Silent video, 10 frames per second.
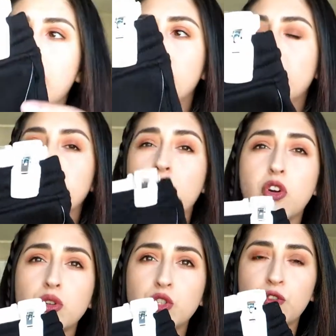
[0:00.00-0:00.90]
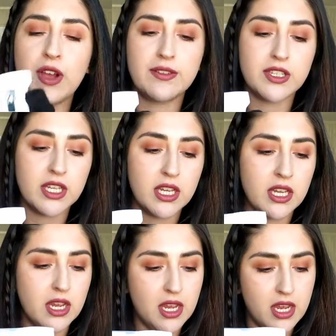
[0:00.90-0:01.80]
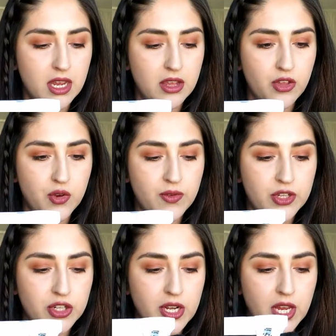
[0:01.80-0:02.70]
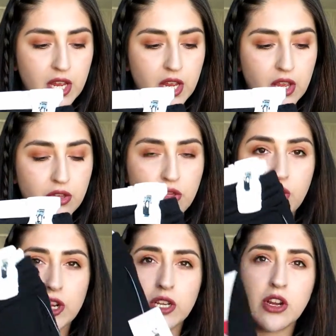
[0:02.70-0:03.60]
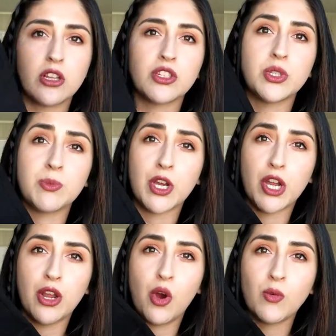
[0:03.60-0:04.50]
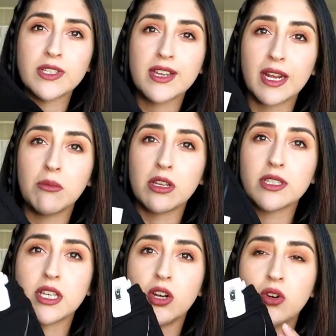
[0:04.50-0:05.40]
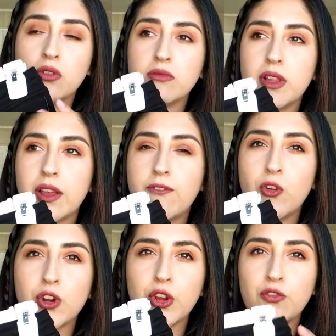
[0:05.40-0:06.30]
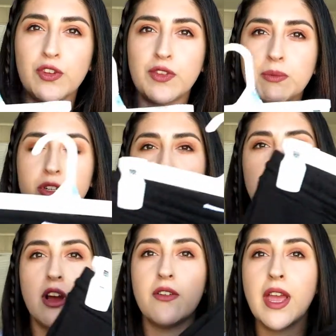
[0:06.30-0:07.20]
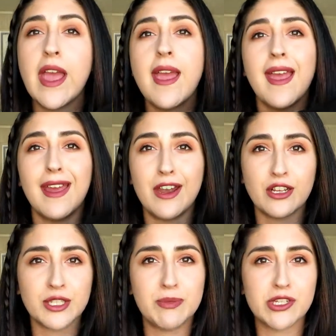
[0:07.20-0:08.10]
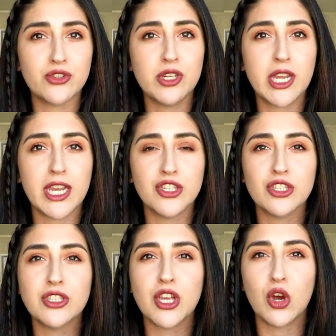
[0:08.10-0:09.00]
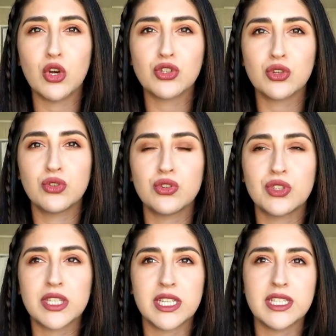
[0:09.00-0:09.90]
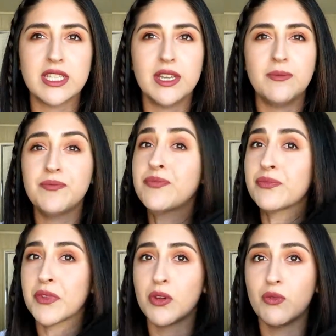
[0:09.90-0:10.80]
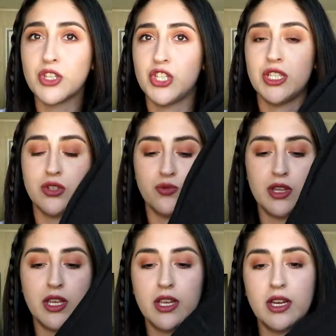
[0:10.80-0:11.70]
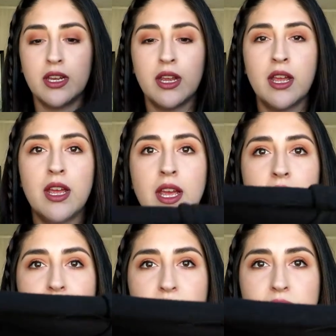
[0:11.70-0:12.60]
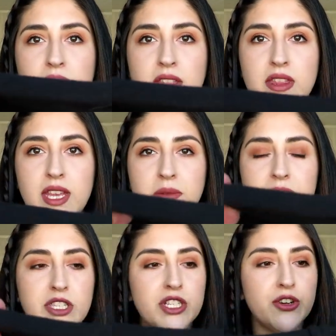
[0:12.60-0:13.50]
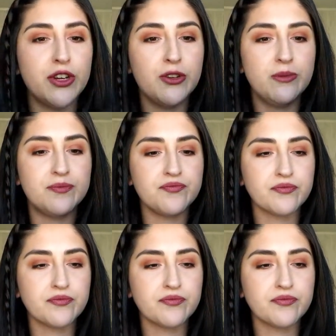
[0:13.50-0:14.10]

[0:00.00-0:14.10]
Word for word: And these are also by T and they're originally $30 but always get them on sale like 40 or 50% off. And on special occasions they also do 60 which is really good. It's a really thick material